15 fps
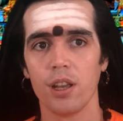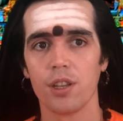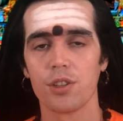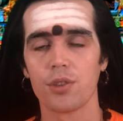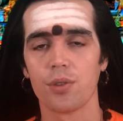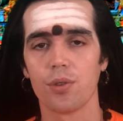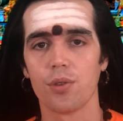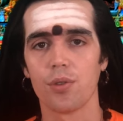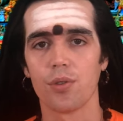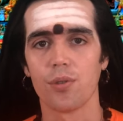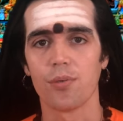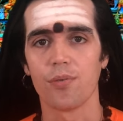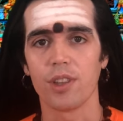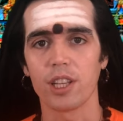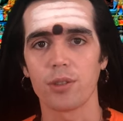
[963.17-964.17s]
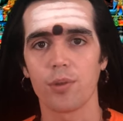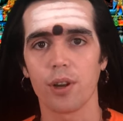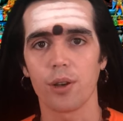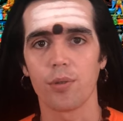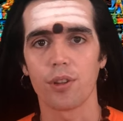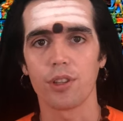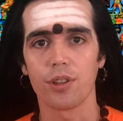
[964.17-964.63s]
So that's what
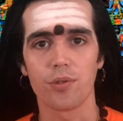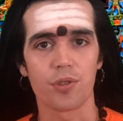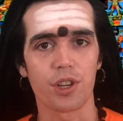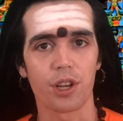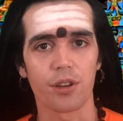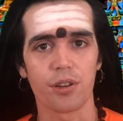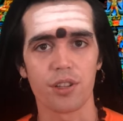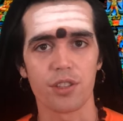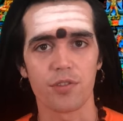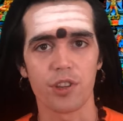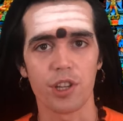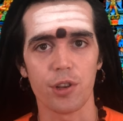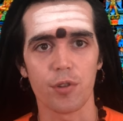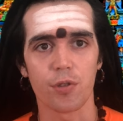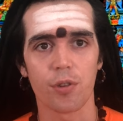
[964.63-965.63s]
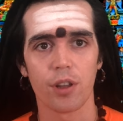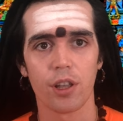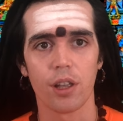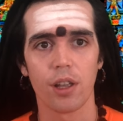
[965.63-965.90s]
I wanted to share in this video.